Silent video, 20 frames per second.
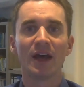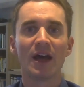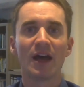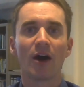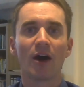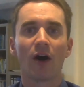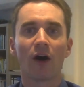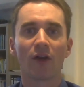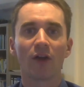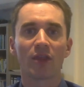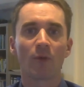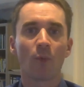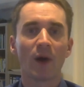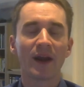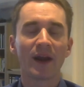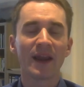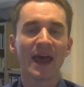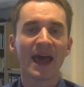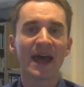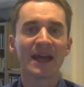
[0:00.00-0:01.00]
On the one
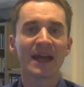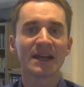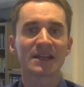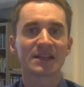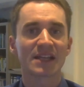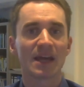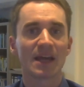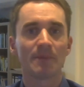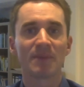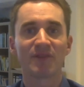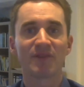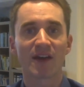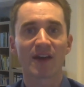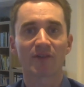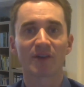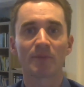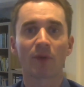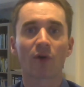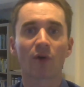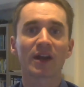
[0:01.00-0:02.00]
hand, can be very
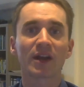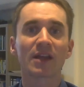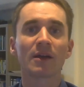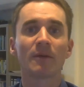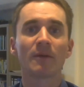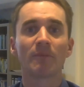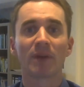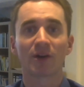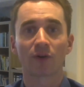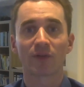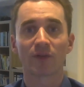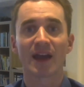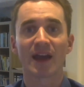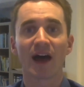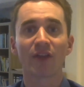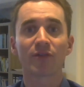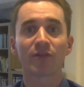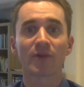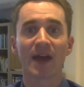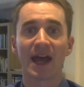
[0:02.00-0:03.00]
boring, but on the
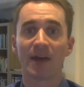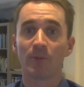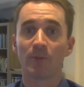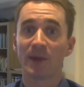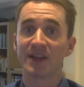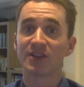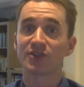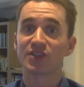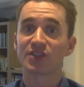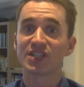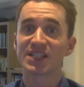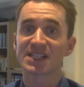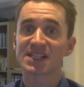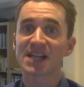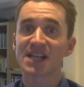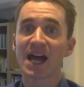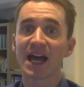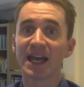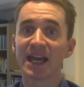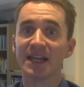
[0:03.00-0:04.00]
other hand, when you
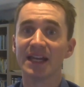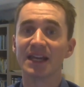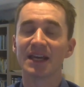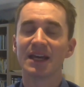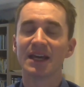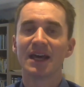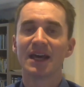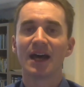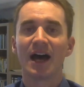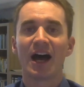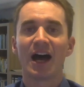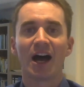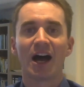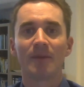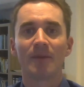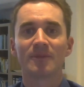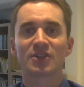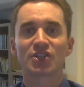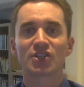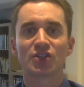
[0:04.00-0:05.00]
decide
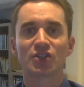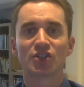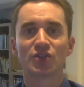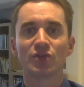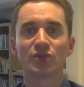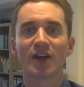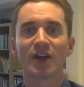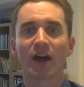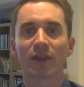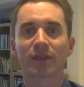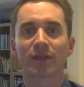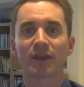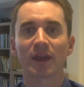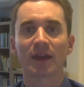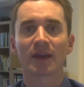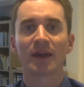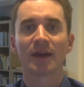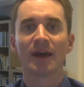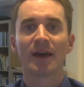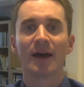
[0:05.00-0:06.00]
to do
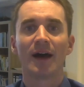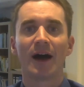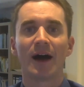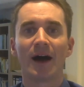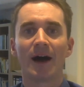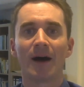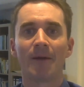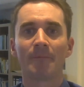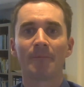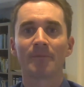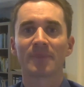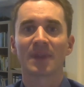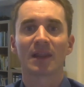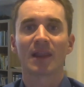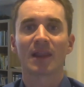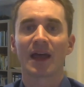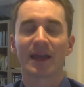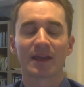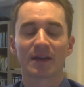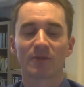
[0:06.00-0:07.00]
nothing
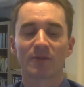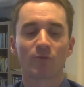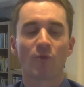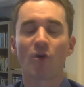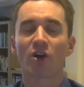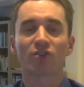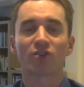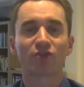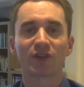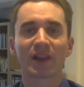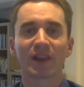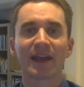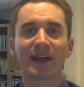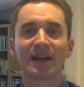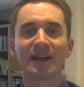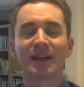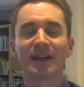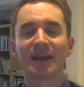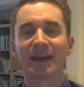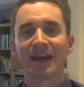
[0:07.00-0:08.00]

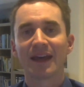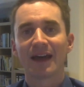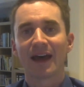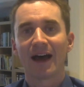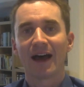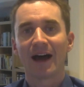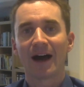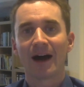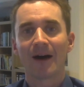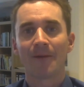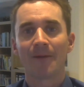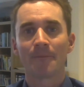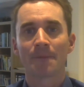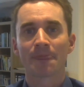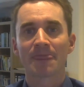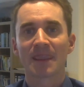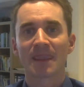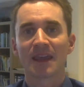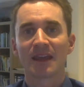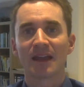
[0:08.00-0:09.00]
work-related,
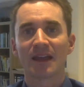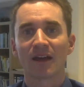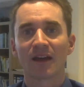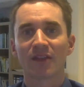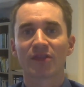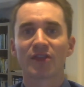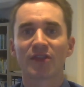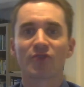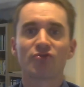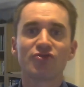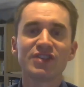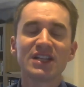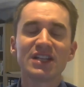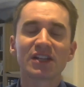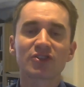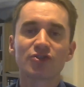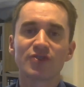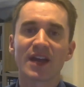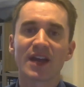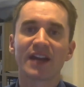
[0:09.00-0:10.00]
the real
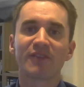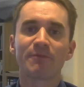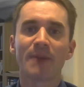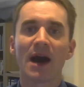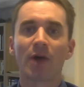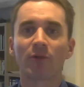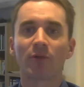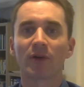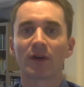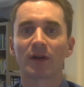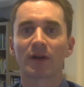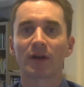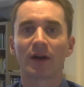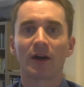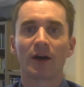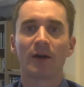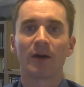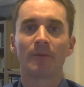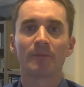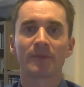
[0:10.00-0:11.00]
creative power
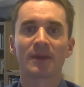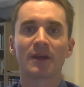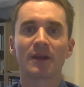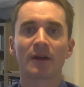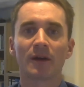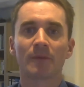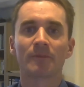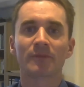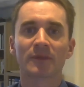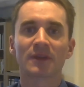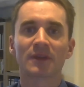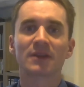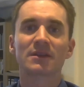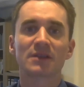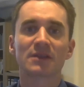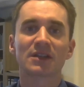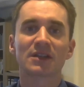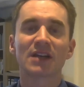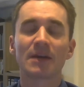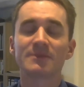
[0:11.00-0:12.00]

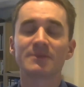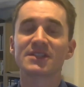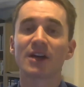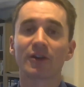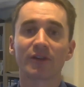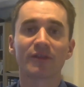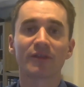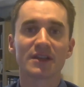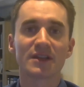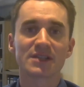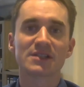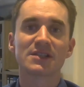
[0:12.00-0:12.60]
comes out of this.